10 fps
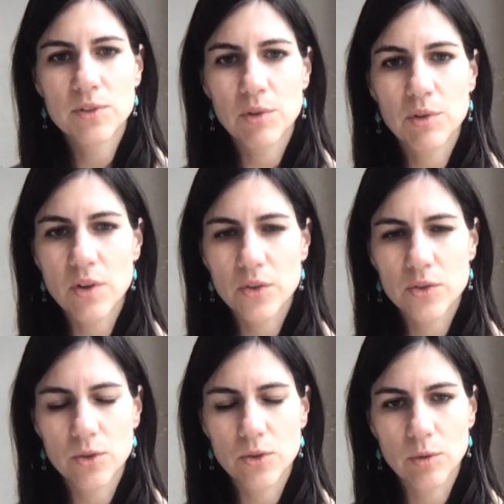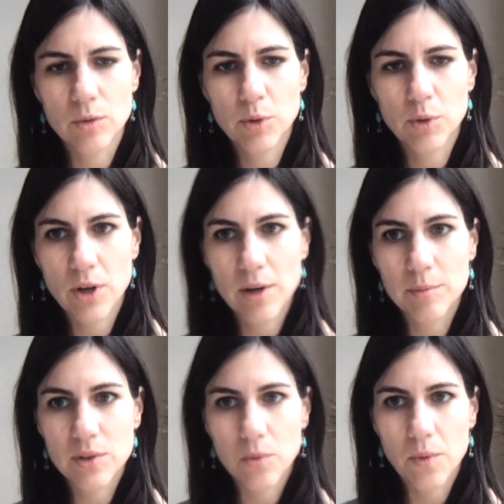of those social
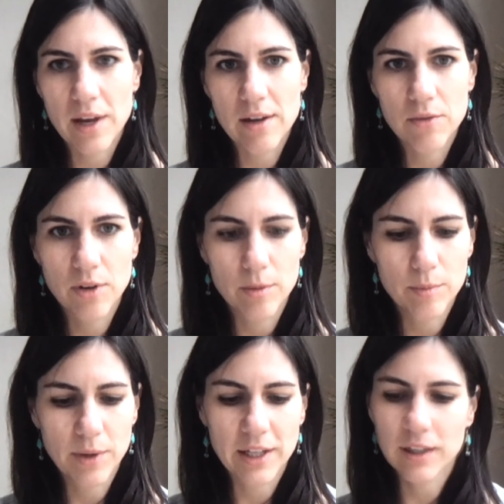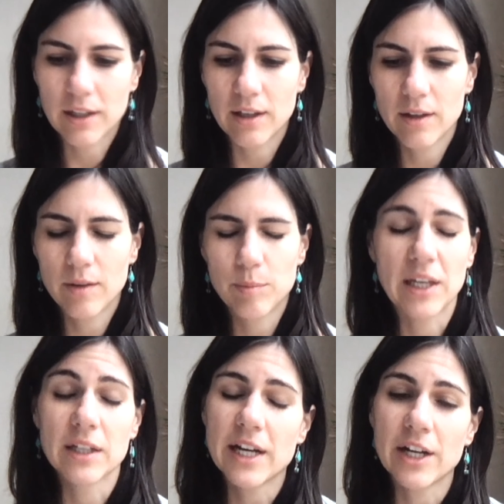programs away from
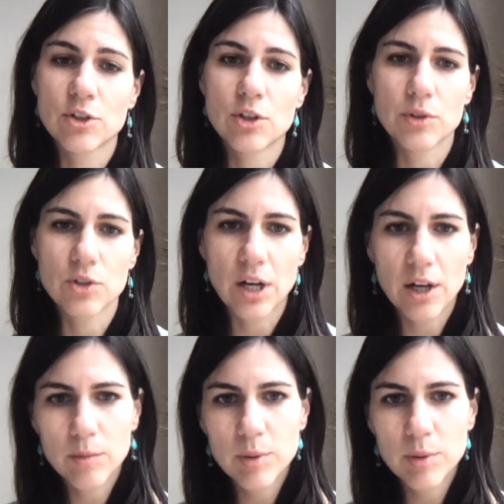being attached to a job.